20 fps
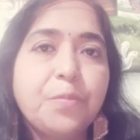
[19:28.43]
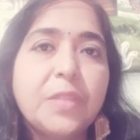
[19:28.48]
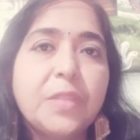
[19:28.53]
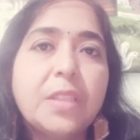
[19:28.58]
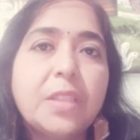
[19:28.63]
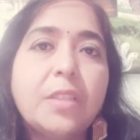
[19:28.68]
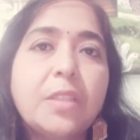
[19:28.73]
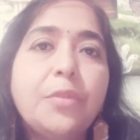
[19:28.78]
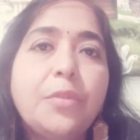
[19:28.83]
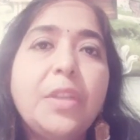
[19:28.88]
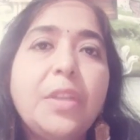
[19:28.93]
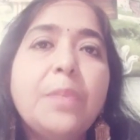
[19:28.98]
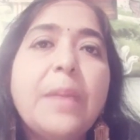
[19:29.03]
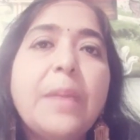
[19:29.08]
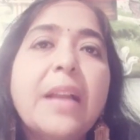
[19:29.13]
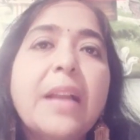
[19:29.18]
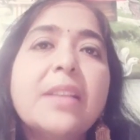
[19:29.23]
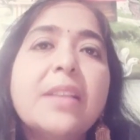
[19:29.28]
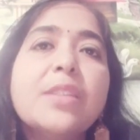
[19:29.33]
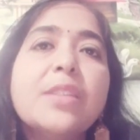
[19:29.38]
The
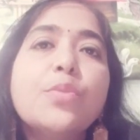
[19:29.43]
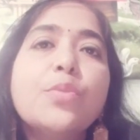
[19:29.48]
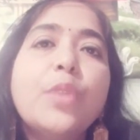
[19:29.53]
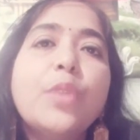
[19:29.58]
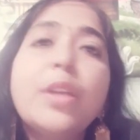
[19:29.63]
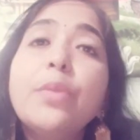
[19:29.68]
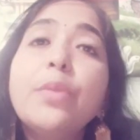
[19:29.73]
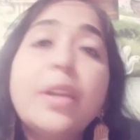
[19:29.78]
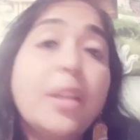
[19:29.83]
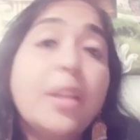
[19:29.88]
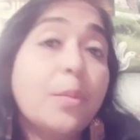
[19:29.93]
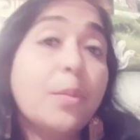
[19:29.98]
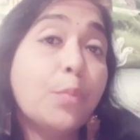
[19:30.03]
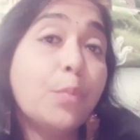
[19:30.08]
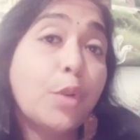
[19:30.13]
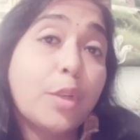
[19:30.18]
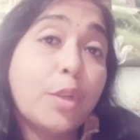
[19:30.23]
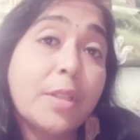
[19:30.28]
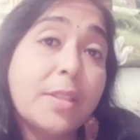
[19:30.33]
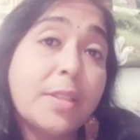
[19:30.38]
feedback is very, very
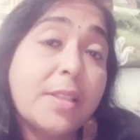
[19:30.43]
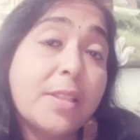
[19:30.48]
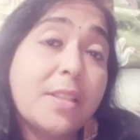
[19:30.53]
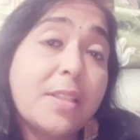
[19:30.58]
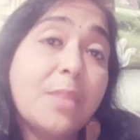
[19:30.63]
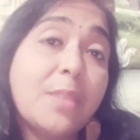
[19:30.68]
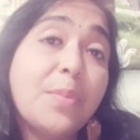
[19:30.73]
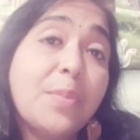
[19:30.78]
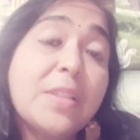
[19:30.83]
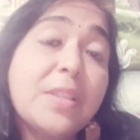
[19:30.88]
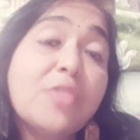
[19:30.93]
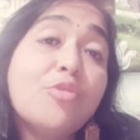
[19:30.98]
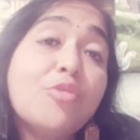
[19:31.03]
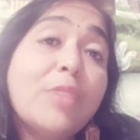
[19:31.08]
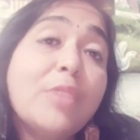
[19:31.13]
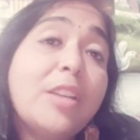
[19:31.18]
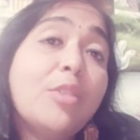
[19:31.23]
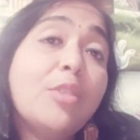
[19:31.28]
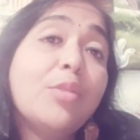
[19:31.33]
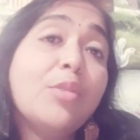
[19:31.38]
important. Sit up and
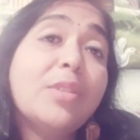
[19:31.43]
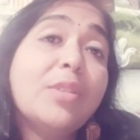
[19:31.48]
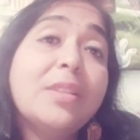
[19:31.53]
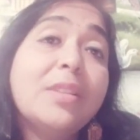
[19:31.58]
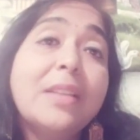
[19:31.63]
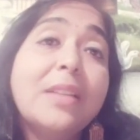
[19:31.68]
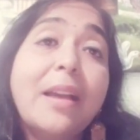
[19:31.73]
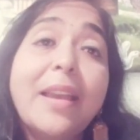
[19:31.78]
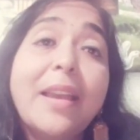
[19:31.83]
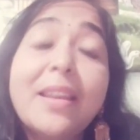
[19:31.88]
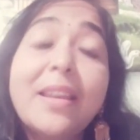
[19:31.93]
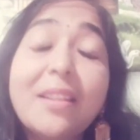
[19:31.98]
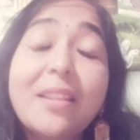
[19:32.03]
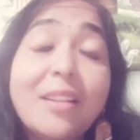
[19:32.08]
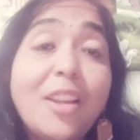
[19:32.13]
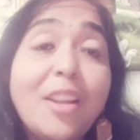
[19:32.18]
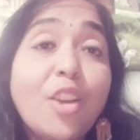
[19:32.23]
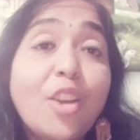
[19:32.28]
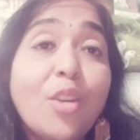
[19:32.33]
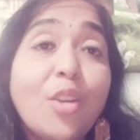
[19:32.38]
straight, look
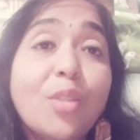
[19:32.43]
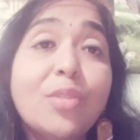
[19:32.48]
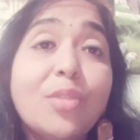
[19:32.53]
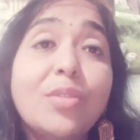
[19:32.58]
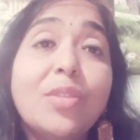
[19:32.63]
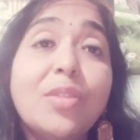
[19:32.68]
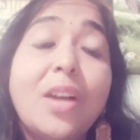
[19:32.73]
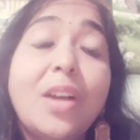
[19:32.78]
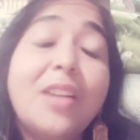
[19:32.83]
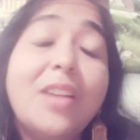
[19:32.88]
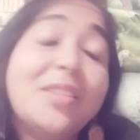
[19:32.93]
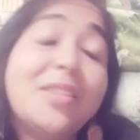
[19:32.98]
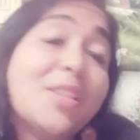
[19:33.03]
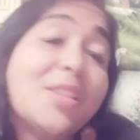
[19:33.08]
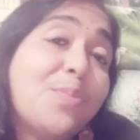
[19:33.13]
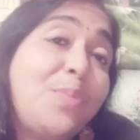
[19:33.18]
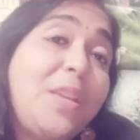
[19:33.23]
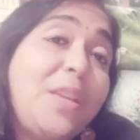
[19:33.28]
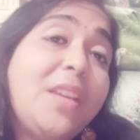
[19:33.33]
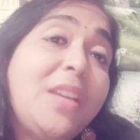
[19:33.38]
directly at the
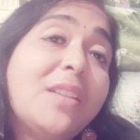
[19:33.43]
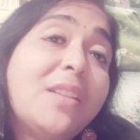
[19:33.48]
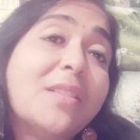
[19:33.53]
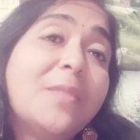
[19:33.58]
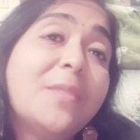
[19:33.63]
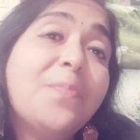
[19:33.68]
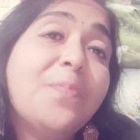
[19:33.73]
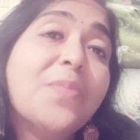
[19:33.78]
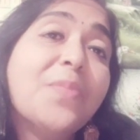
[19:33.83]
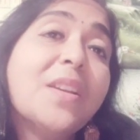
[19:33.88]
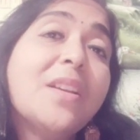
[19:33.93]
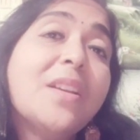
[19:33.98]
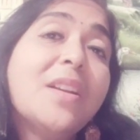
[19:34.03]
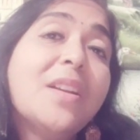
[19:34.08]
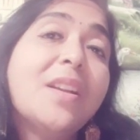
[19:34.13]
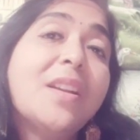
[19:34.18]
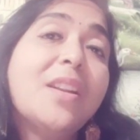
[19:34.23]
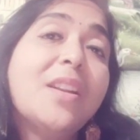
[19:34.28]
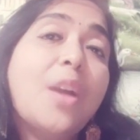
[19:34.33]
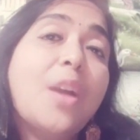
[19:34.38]
speaker
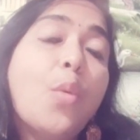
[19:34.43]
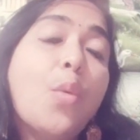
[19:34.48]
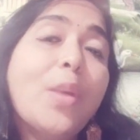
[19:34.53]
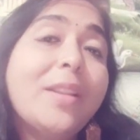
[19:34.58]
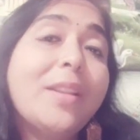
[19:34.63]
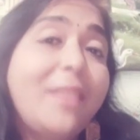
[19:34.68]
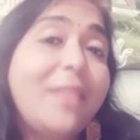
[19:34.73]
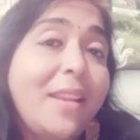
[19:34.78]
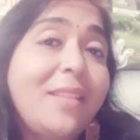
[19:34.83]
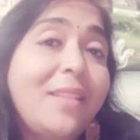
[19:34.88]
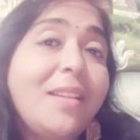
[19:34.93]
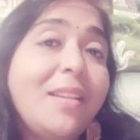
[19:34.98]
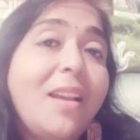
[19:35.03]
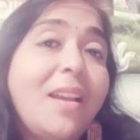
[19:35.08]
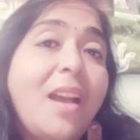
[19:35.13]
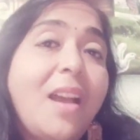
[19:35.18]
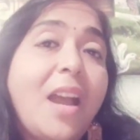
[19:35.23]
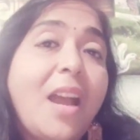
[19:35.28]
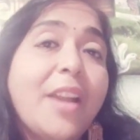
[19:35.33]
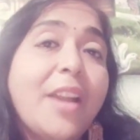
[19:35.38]
now and then,
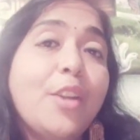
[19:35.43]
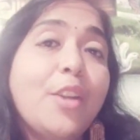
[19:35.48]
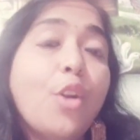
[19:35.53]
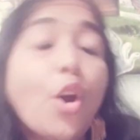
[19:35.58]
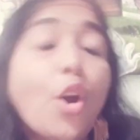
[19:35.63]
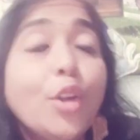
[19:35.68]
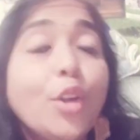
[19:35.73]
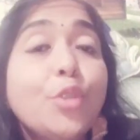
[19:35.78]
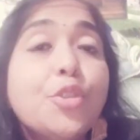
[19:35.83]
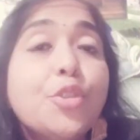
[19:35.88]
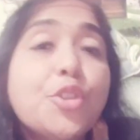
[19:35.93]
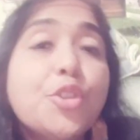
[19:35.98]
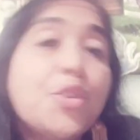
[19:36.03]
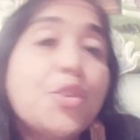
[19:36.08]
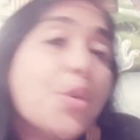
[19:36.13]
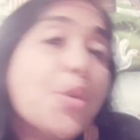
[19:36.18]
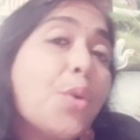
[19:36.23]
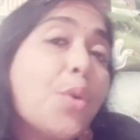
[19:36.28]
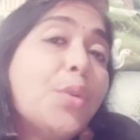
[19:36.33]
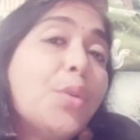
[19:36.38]
and not to
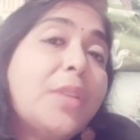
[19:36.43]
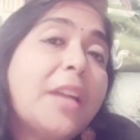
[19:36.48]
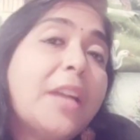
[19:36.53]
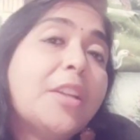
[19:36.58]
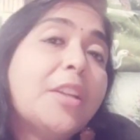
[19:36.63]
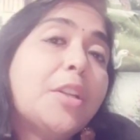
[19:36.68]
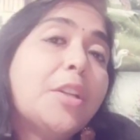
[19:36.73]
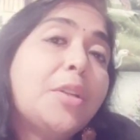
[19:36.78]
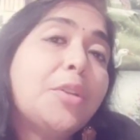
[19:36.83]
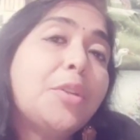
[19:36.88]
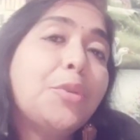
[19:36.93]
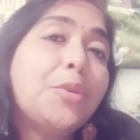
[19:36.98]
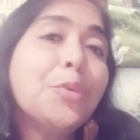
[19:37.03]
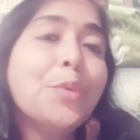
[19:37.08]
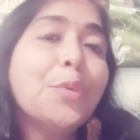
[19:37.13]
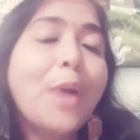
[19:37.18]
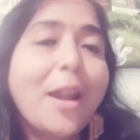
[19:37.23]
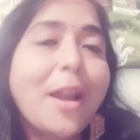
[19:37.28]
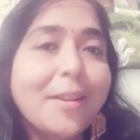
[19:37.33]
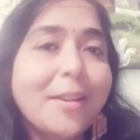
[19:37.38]
show that you
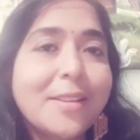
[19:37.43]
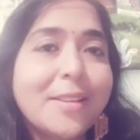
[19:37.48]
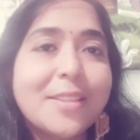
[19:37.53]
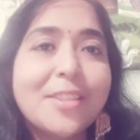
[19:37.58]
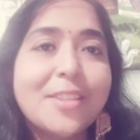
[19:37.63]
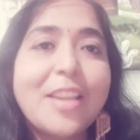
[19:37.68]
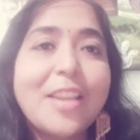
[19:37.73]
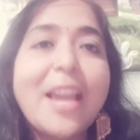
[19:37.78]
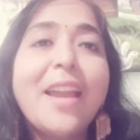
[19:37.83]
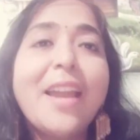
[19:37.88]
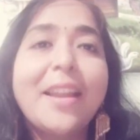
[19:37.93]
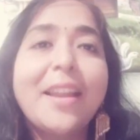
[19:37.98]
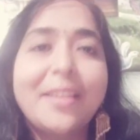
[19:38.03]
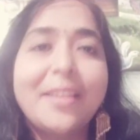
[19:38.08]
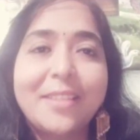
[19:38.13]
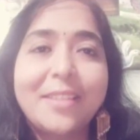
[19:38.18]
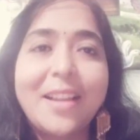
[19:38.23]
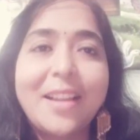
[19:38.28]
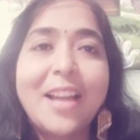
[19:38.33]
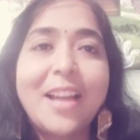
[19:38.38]
understand.
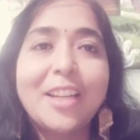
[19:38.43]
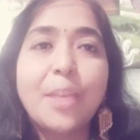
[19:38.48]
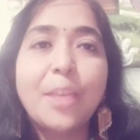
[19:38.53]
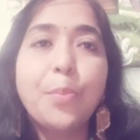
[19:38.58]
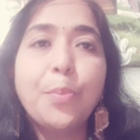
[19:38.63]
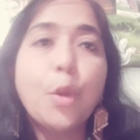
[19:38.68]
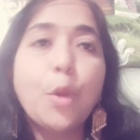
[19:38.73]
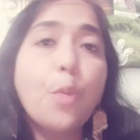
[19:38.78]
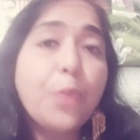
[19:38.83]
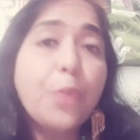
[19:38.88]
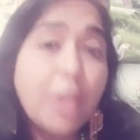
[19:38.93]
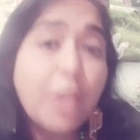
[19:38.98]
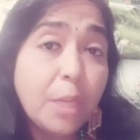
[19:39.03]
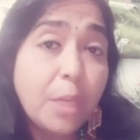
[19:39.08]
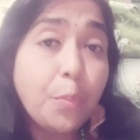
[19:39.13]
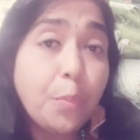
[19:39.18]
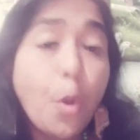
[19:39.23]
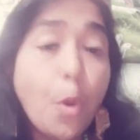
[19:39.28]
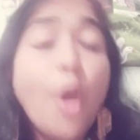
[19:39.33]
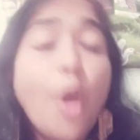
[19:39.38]
At appropriate
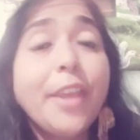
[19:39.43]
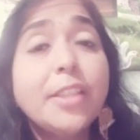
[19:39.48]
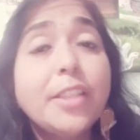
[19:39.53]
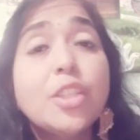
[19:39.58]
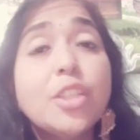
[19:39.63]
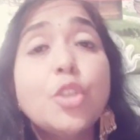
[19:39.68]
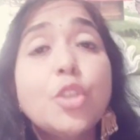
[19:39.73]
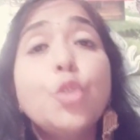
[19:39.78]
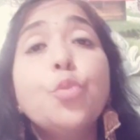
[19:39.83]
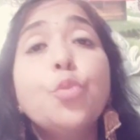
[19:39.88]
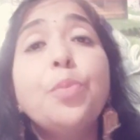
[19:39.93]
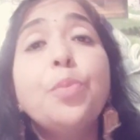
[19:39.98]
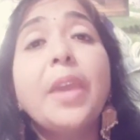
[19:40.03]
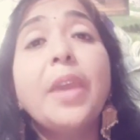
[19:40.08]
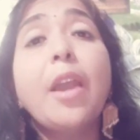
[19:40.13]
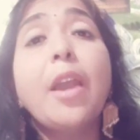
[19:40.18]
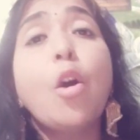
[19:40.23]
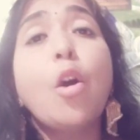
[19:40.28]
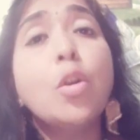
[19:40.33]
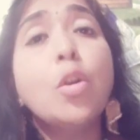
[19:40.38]
points, you may
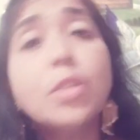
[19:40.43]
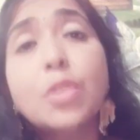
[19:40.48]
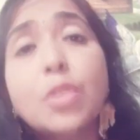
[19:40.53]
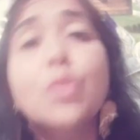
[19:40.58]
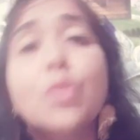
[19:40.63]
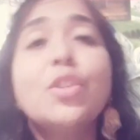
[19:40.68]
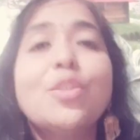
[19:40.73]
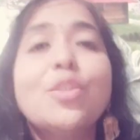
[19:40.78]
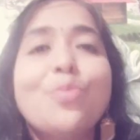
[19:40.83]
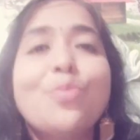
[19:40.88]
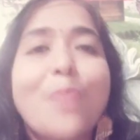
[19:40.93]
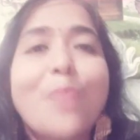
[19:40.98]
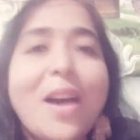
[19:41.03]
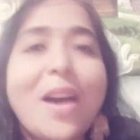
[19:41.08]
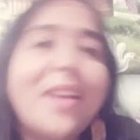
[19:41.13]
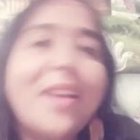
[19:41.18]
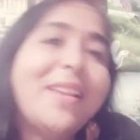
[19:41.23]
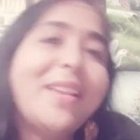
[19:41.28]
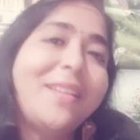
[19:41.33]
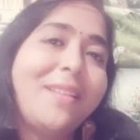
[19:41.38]
also
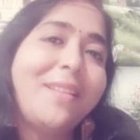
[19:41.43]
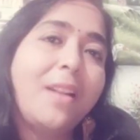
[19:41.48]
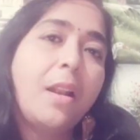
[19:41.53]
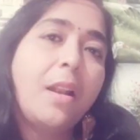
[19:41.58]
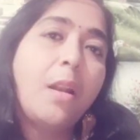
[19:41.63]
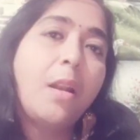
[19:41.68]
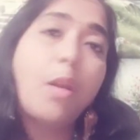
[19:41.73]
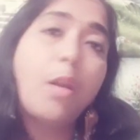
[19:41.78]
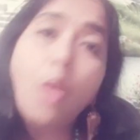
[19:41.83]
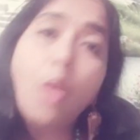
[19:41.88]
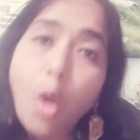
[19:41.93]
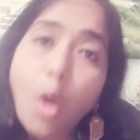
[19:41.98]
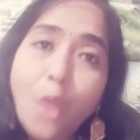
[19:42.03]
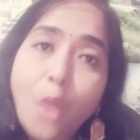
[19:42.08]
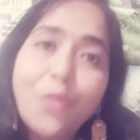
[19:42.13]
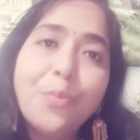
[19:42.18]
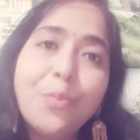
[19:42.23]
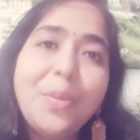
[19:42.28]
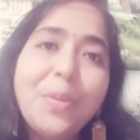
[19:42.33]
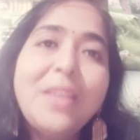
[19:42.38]
smile, laugh,
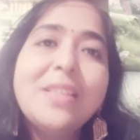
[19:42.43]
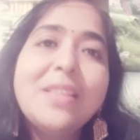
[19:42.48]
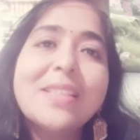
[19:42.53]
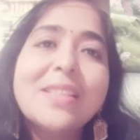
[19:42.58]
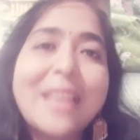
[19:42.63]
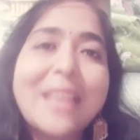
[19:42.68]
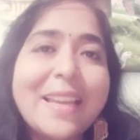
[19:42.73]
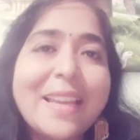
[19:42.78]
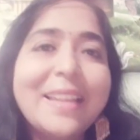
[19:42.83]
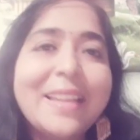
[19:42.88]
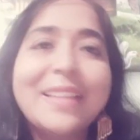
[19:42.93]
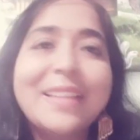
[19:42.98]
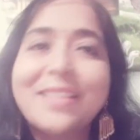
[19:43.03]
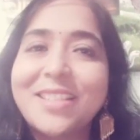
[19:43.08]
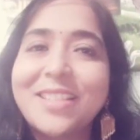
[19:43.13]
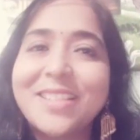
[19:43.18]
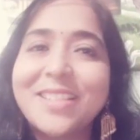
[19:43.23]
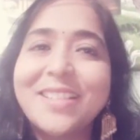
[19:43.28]
be silent.